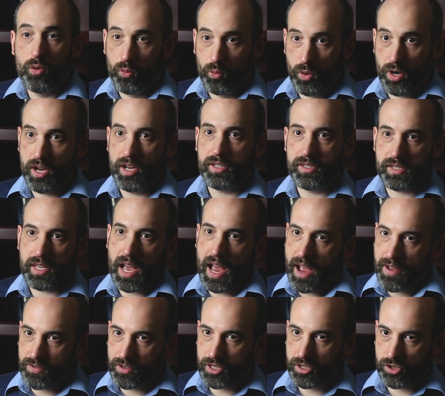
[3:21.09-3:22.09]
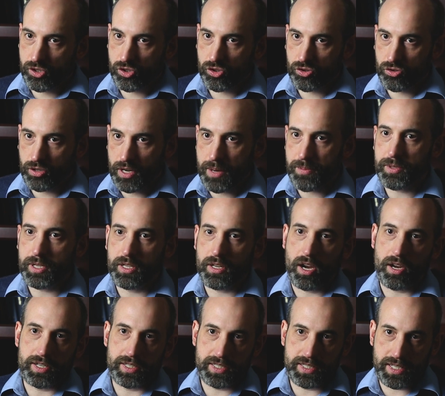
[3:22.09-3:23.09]
Words that have conscripted
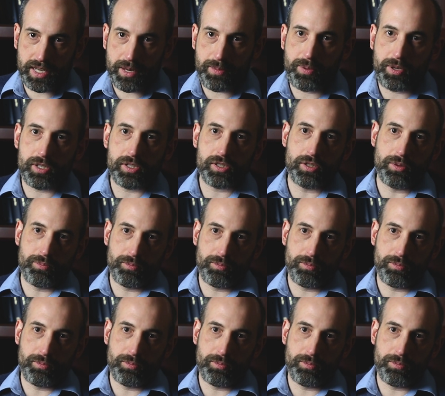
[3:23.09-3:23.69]
our deepest